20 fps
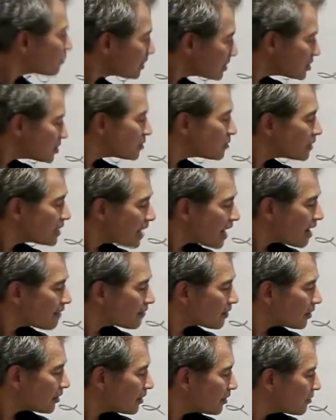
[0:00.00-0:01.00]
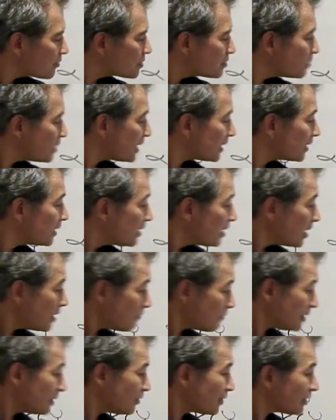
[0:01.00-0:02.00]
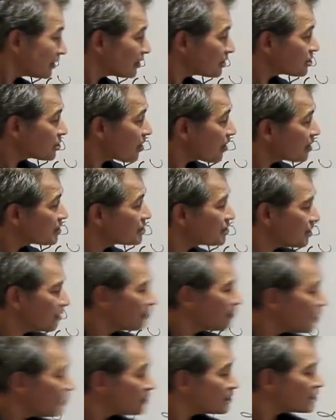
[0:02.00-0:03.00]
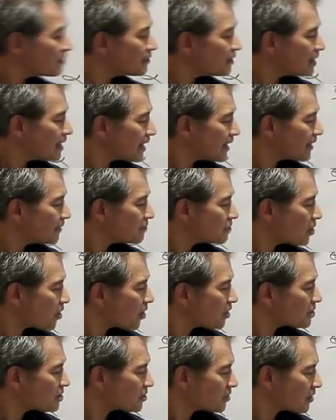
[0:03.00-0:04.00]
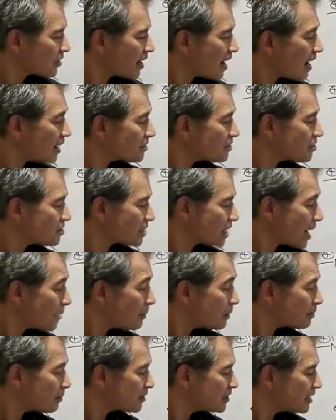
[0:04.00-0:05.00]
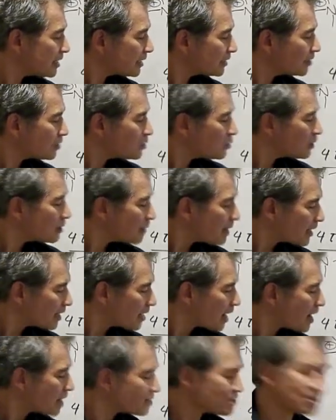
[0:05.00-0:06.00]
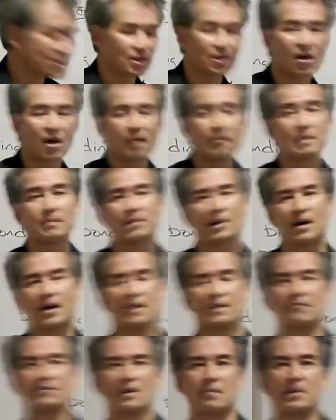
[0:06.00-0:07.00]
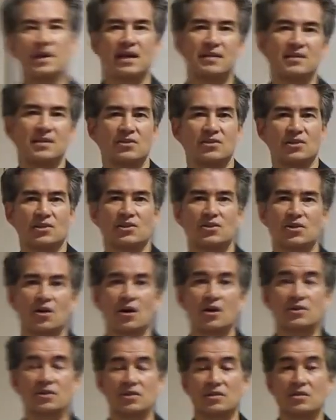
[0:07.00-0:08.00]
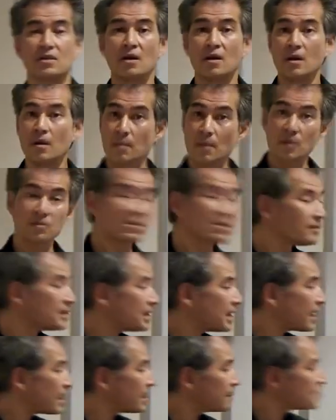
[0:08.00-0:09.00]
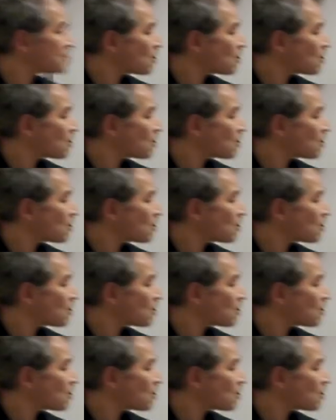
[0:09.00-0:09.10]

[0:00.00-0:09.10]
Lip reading: what should we have our arrows mean? If we look at the charges here, most of the negative charges on oxygen, I would predict that you would make an oxygen-carbon bond if I pay attention to charges. Most of the negative